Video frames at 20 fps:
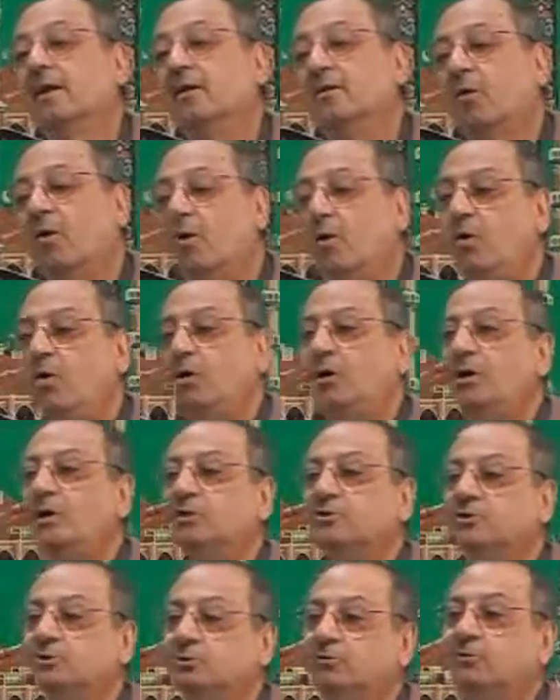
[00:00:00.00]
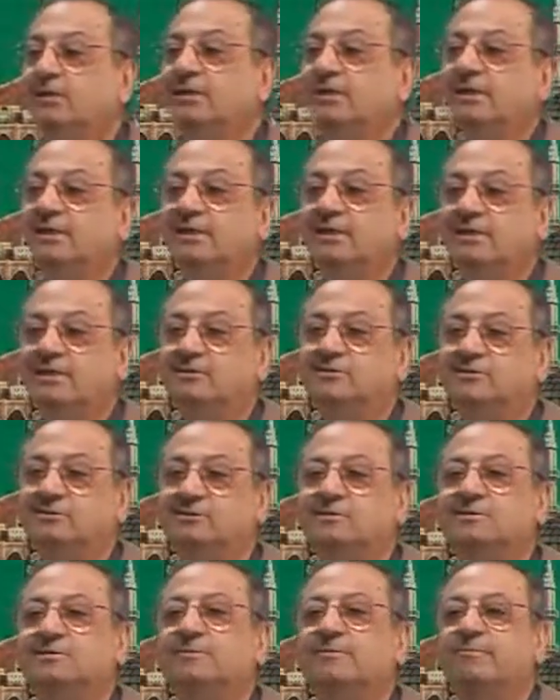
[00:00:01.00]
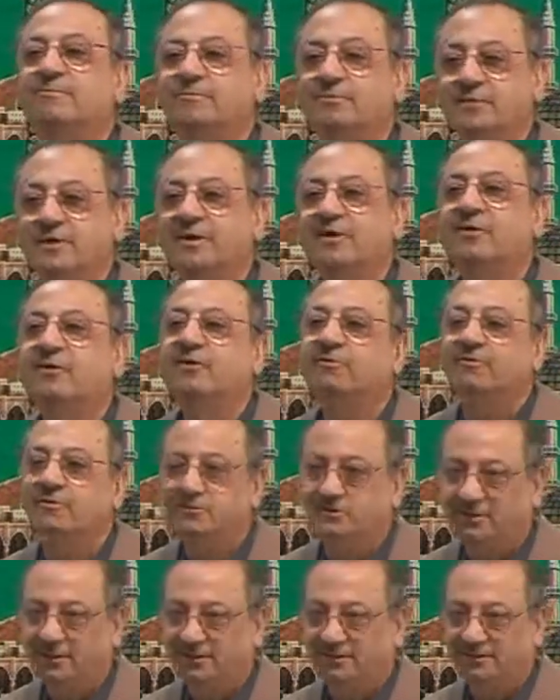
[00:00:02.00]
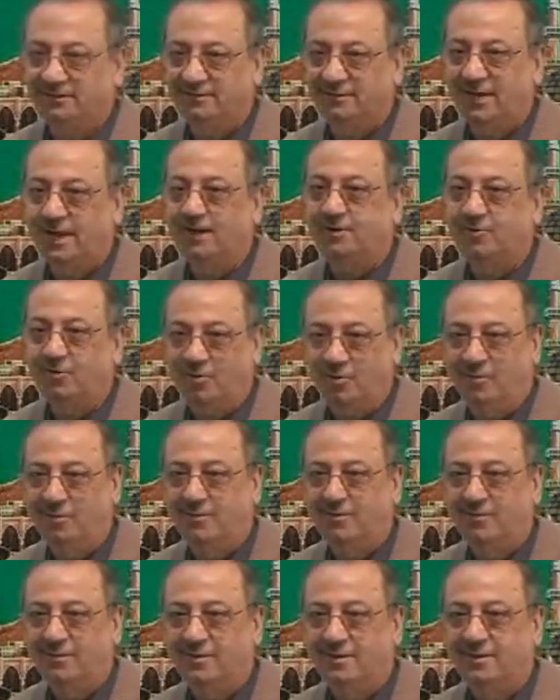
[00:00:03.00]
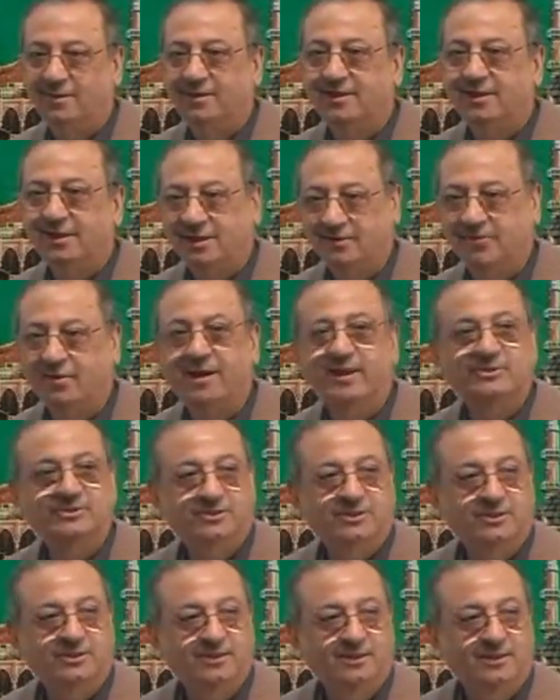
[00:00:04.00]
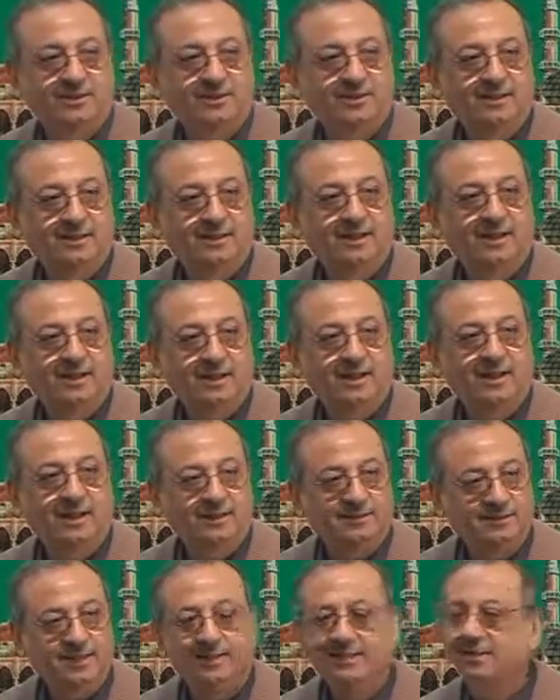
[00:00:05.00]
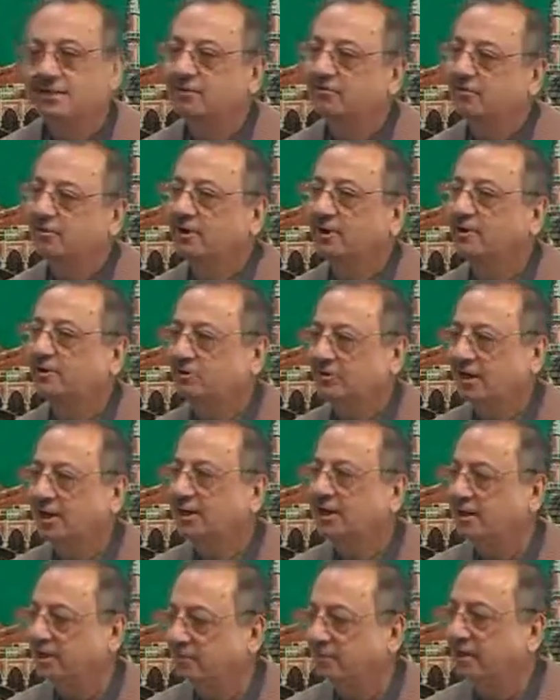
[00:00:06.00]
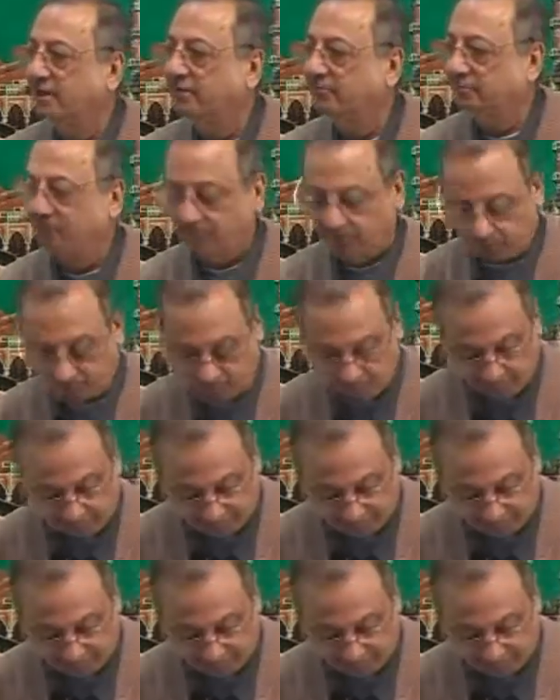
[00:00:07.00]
All you will need is revision at home. Revise it. And then it will, inshallah, remain with you.